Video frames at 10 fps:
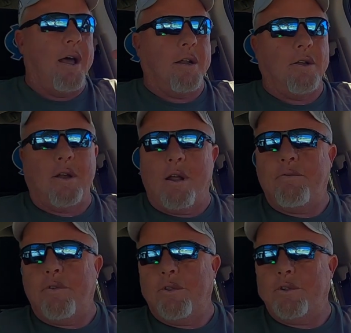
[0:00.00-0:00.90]
got a good
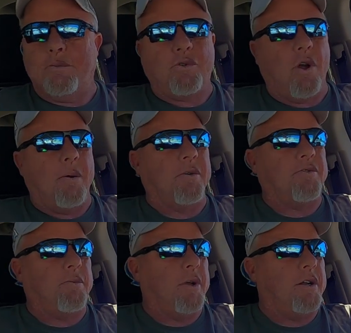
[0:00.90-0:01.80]
handful of subscribers
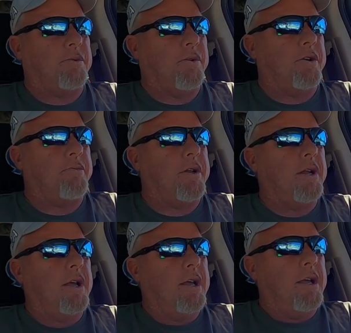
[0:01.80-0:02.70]
from that as well. But
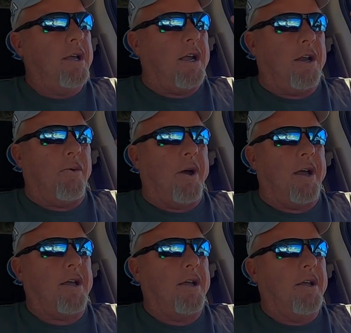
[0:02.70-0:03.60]

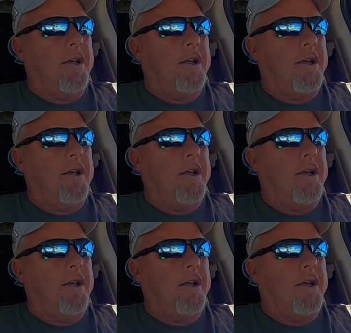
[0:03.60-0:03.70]
anyway,